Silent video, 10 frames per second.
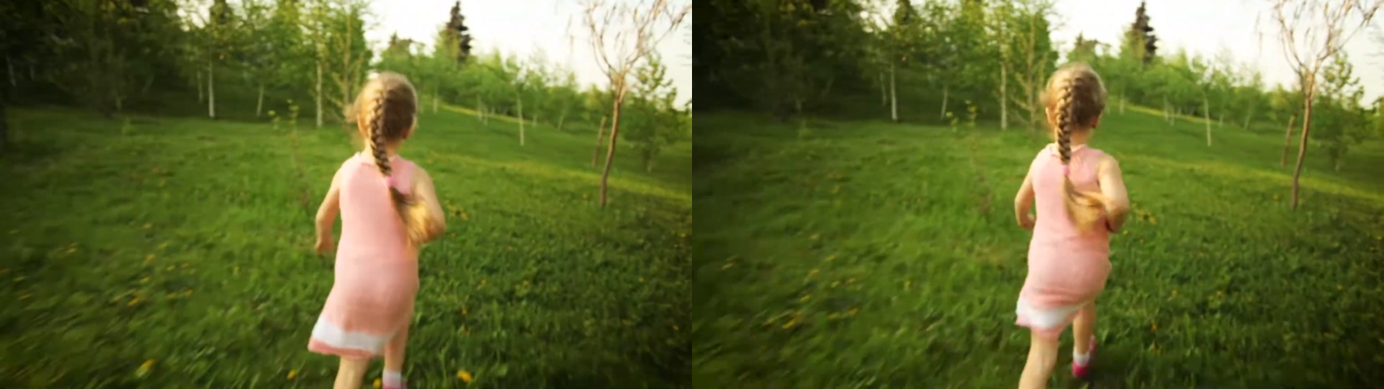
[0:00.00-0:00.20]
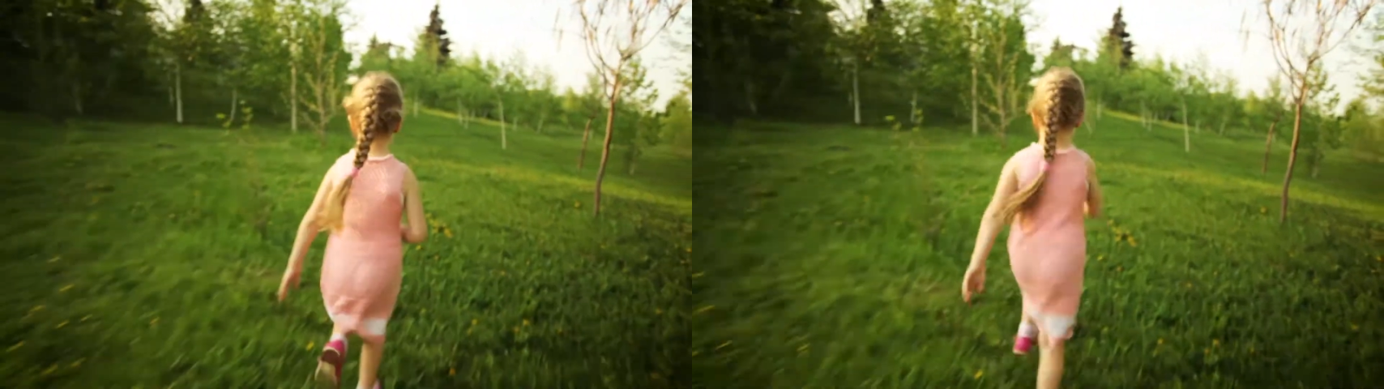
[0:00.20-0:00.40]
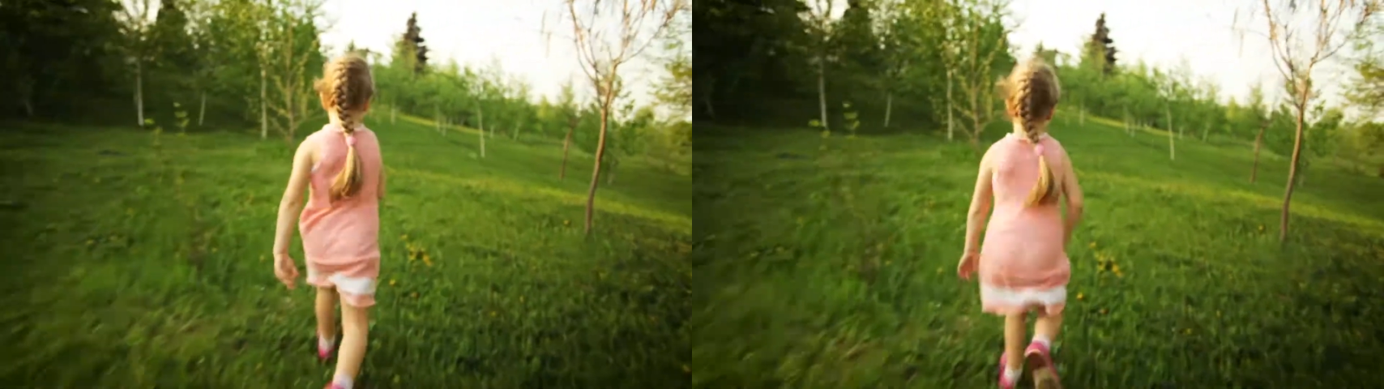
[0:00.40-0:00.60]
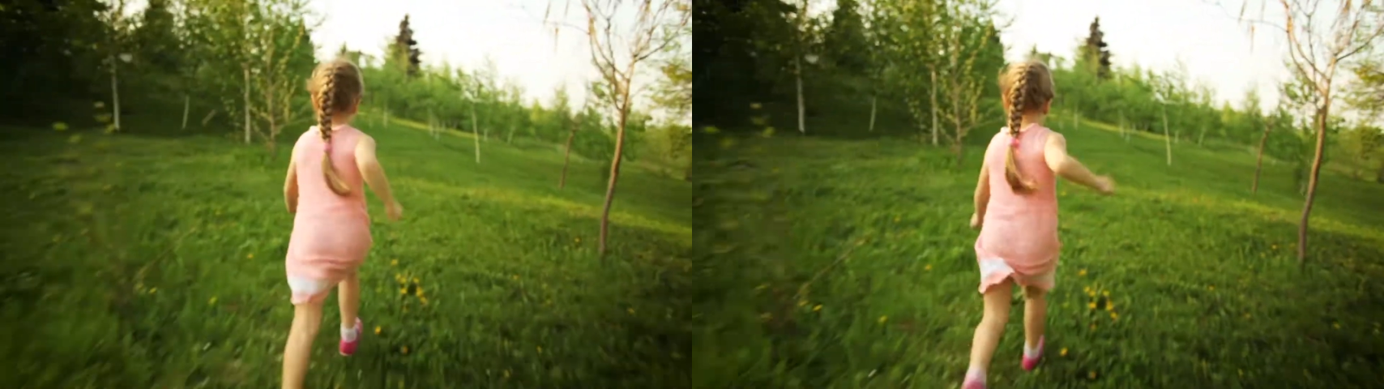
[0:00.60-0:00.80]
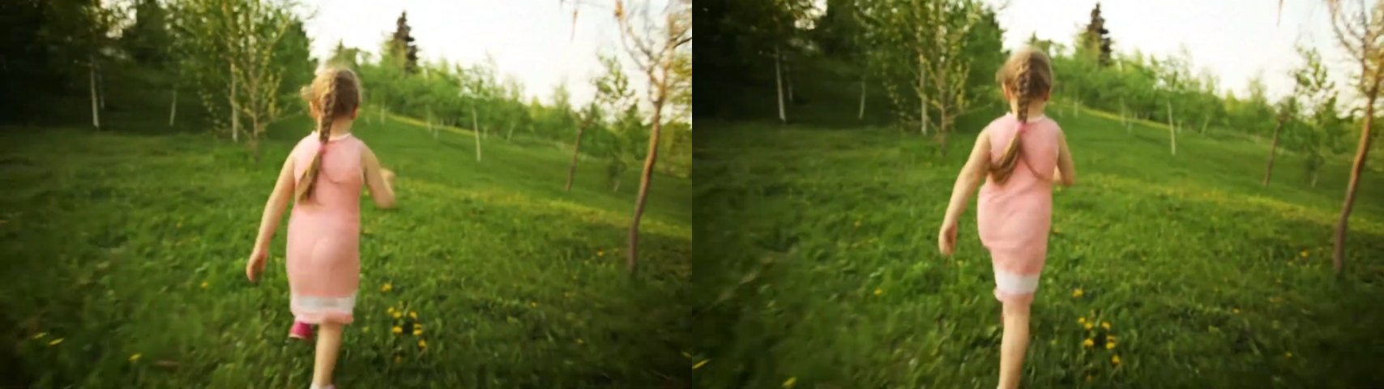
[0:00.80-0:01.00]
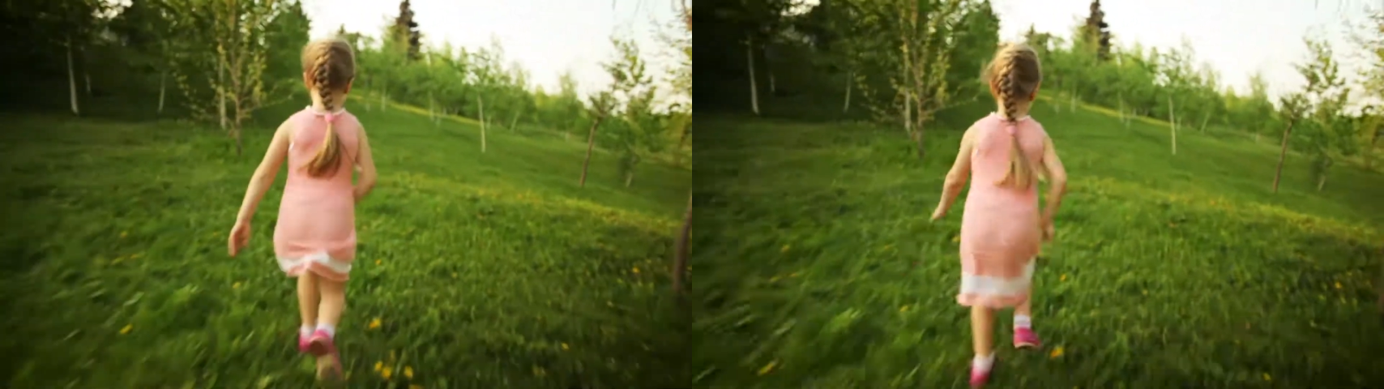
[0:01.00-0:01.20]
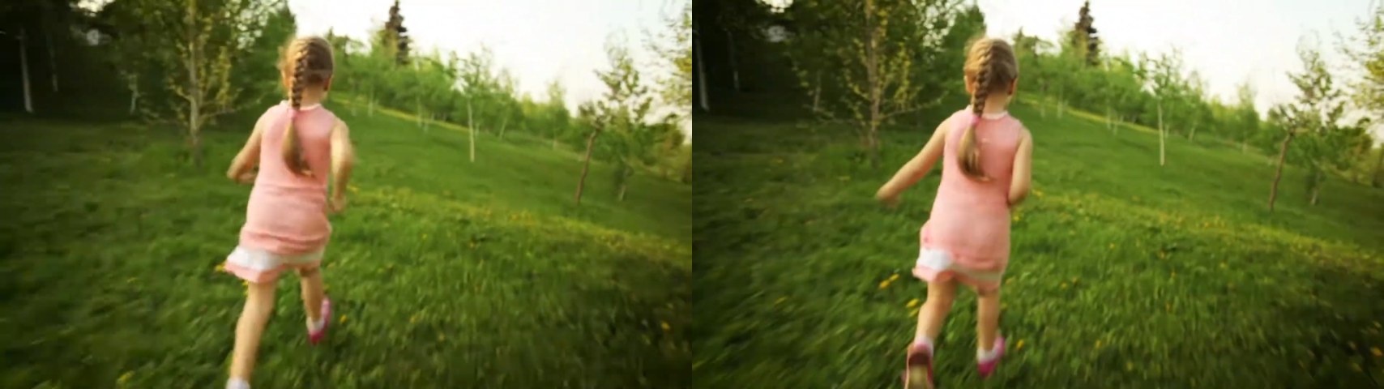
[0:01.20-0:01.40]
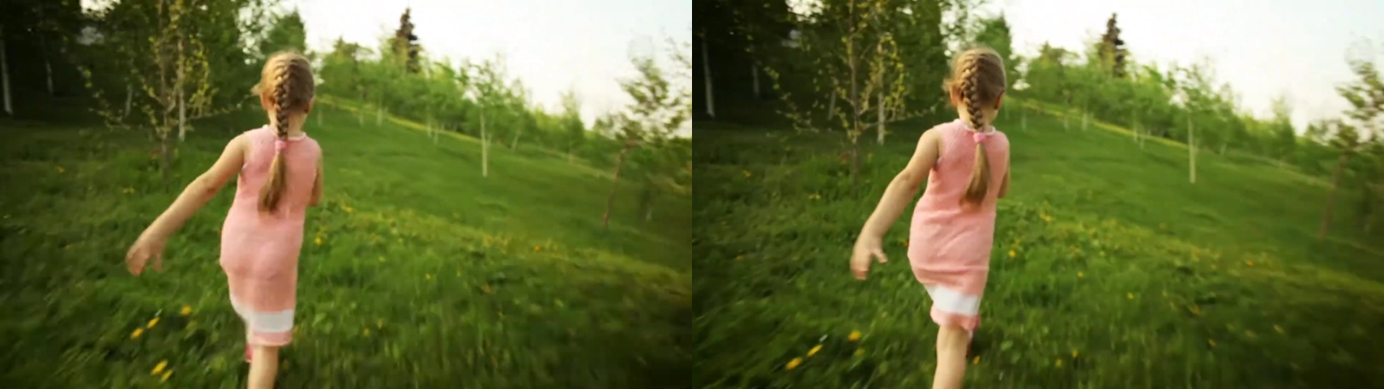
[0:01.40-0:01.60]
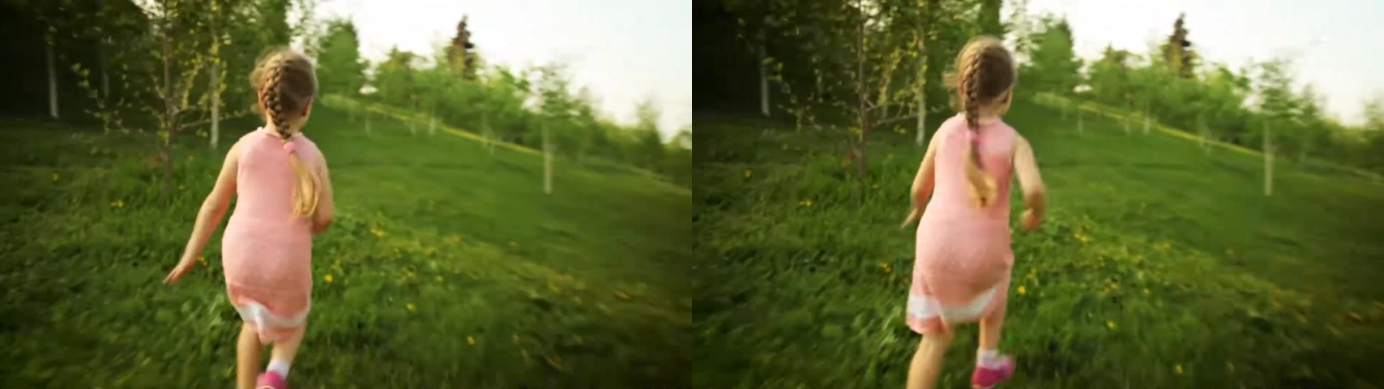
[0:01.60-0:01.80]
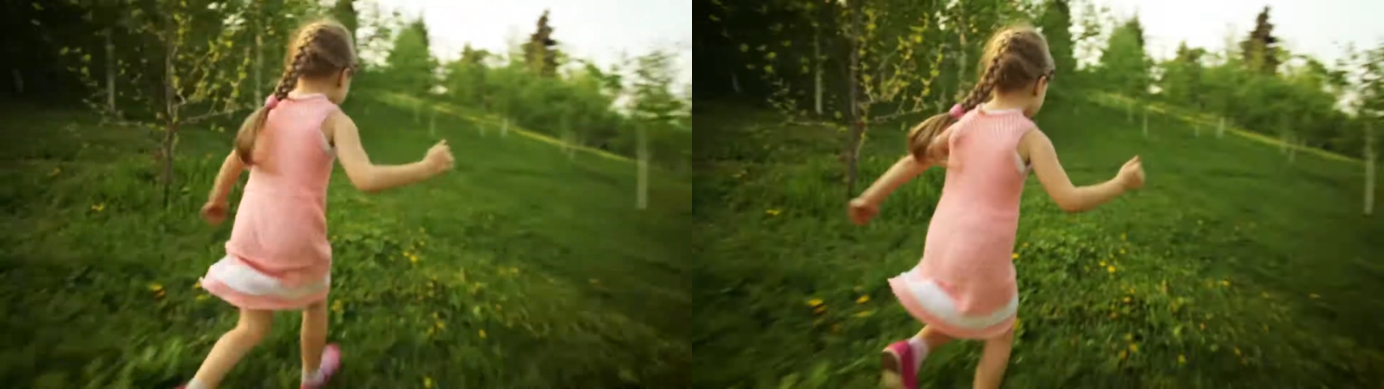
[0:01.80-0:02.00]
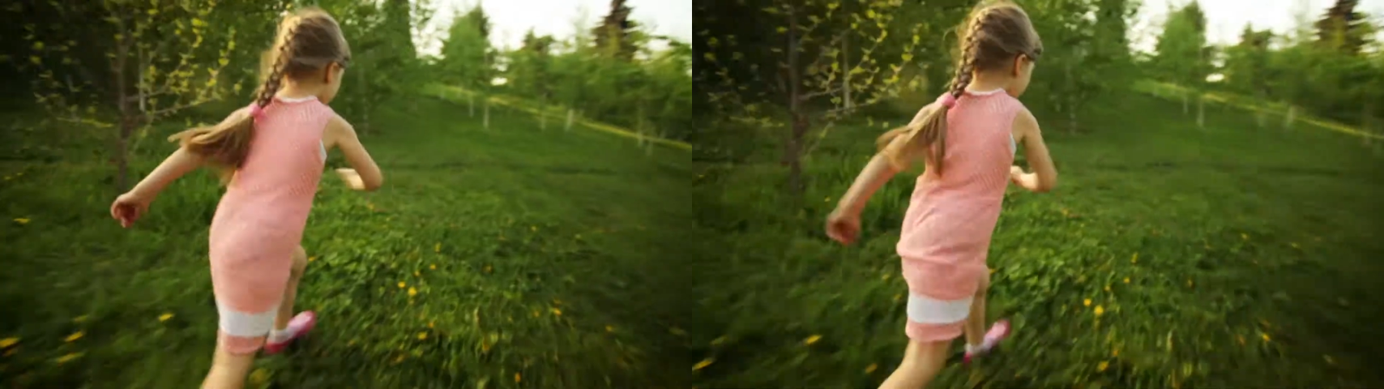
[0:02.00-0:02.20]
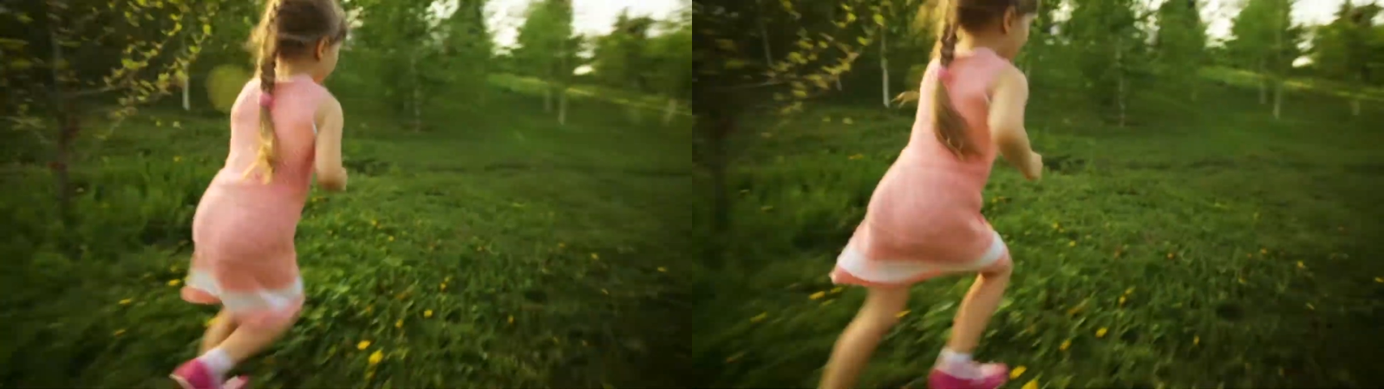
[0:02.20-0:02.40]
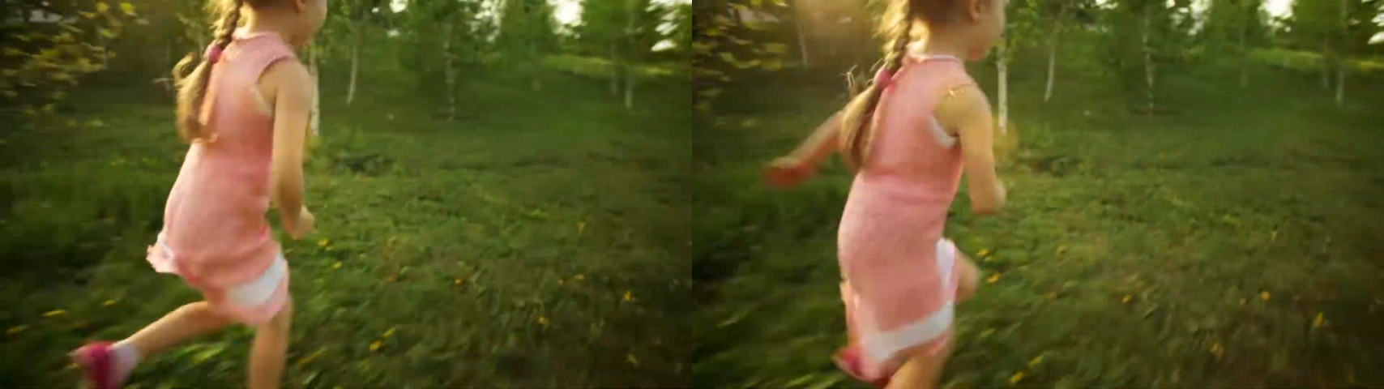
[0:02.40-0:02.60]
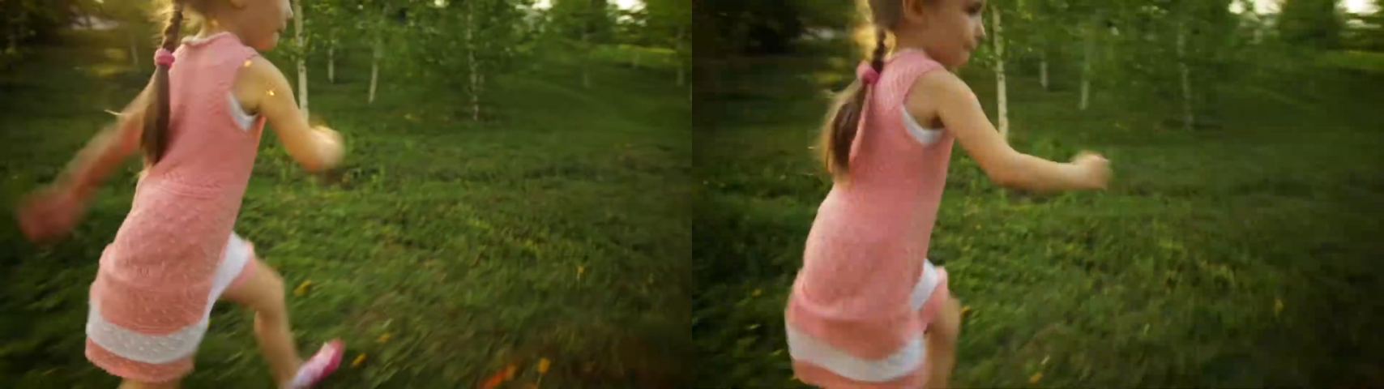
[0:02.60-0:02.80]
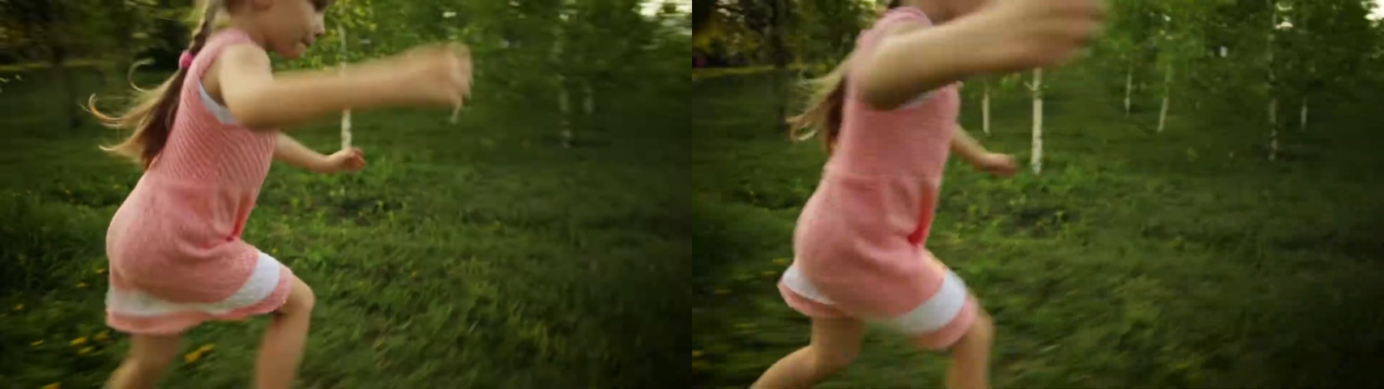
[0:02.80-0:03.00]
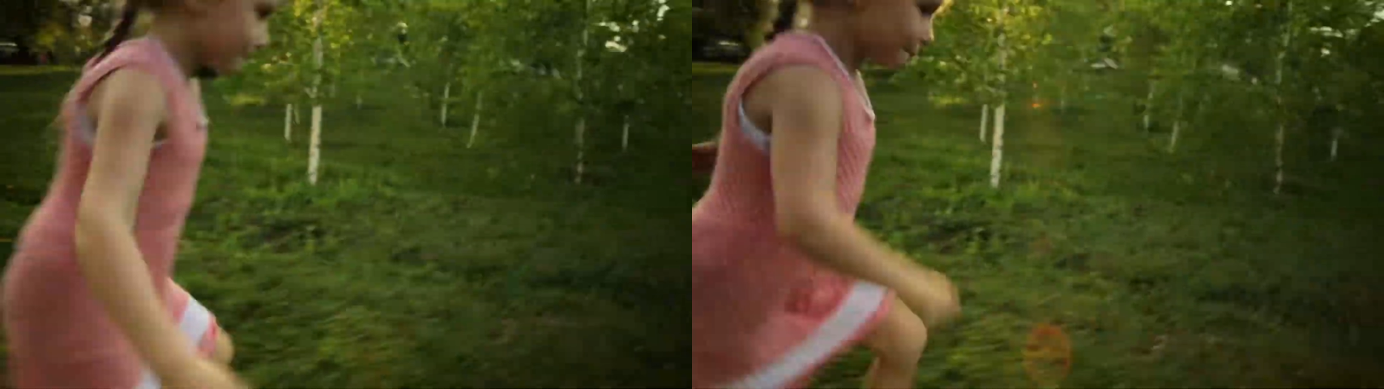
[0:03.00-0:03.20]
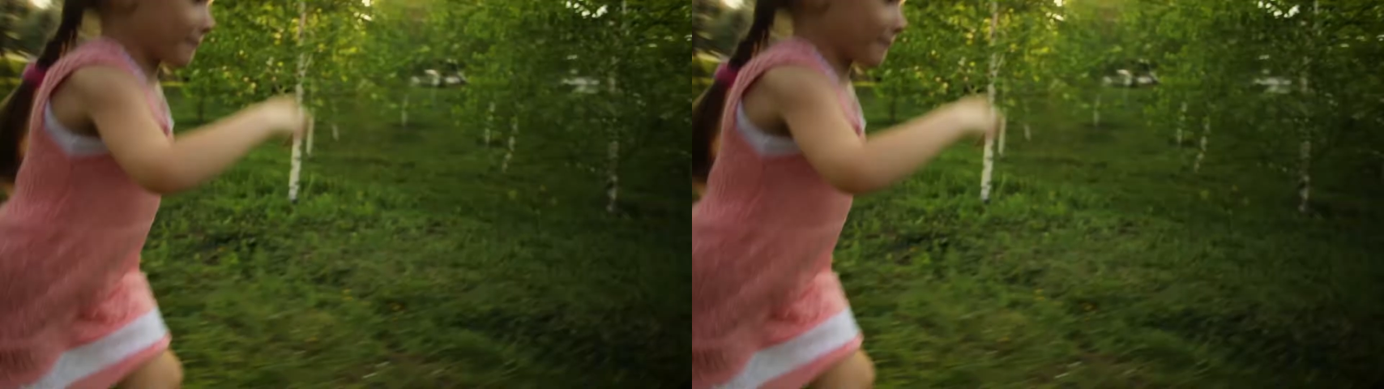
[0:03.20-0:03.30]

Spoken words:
[unreadable: no face in view]